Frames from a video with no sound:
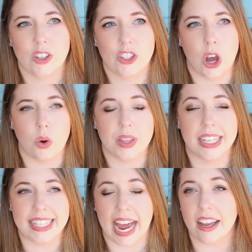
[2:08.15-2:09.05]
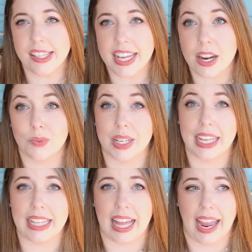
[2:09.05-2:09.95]
So the styles that I
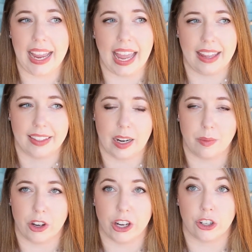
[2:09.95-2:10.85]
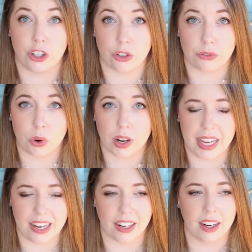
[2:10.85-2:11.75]
really like and that I'm going to shoot for
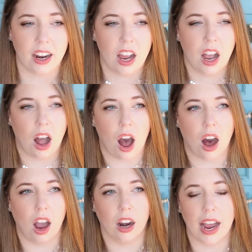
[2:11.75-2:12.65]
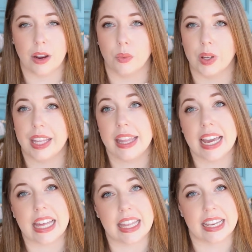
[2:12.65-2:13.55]
here are, I really
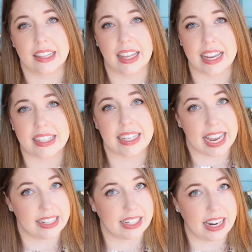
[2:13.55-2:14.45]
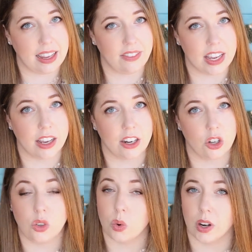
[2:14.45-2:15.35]
like the like Scandinavian
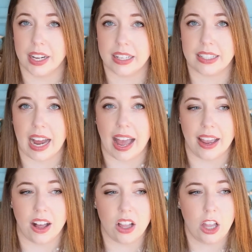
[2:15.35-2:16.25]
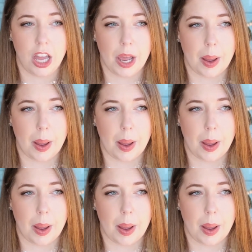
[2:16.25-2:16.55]
Nordic style